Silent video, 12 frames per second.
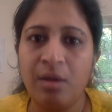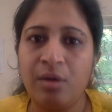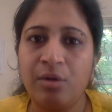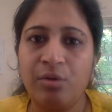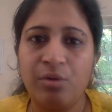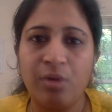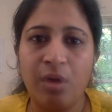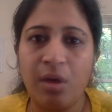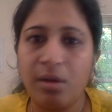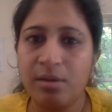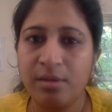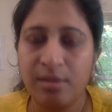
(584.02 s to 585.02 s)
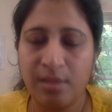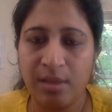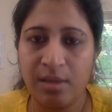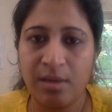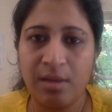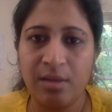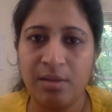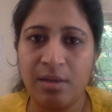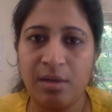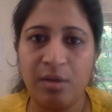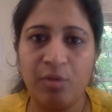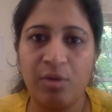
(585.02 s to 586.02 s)
Do not think
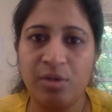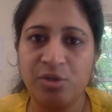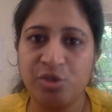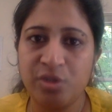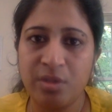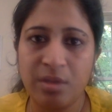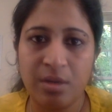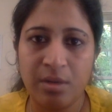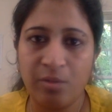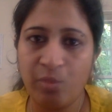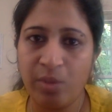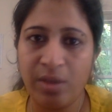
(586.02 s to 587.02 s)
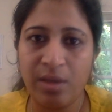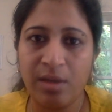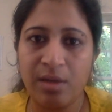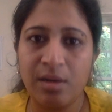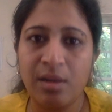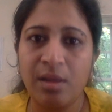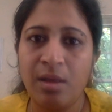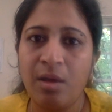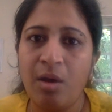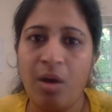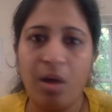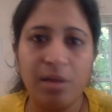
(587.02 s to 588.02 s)
that you can just wing it
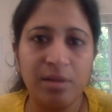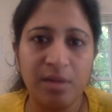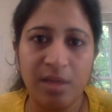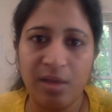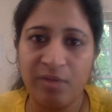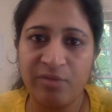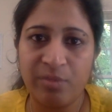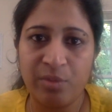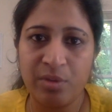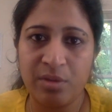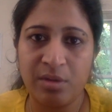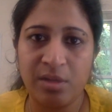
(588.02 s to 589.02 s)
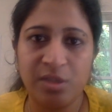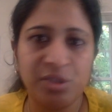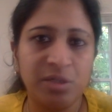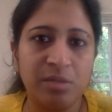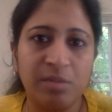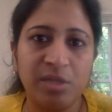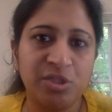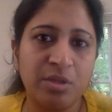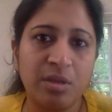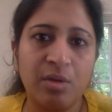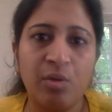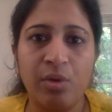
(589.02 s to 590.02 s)
on the day of the presentation by
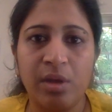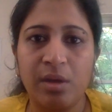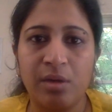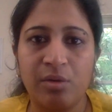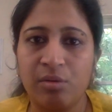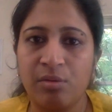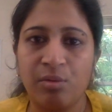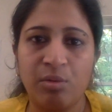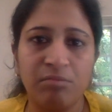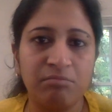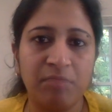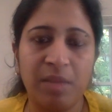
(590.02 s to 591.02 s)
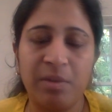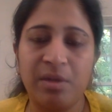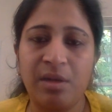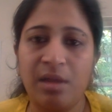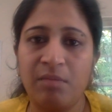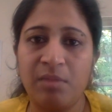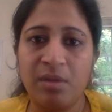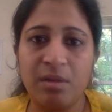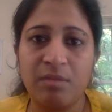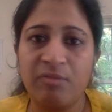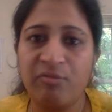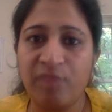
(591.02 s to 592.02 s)
just going into the room maybe 10
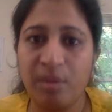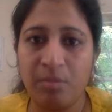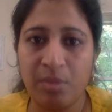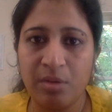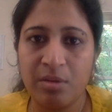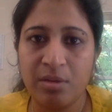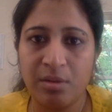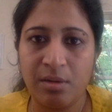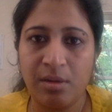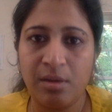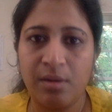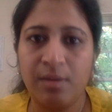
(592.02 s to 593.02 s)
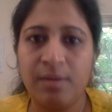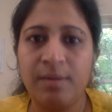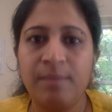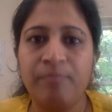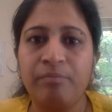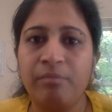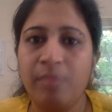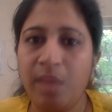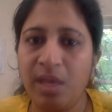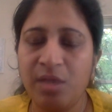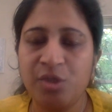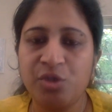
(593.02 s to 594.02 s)
minutes, 15 minutes earlier.
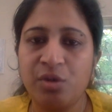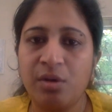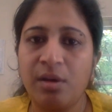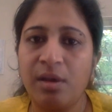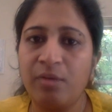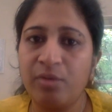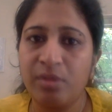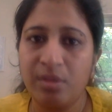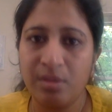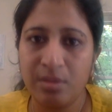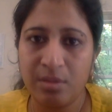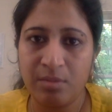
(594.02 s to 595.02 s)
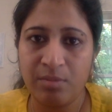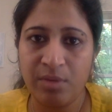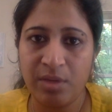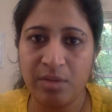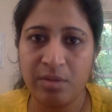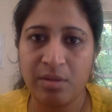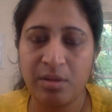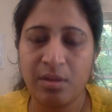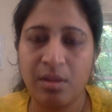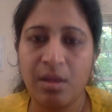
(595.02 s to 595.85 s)
Make sure everything is in place.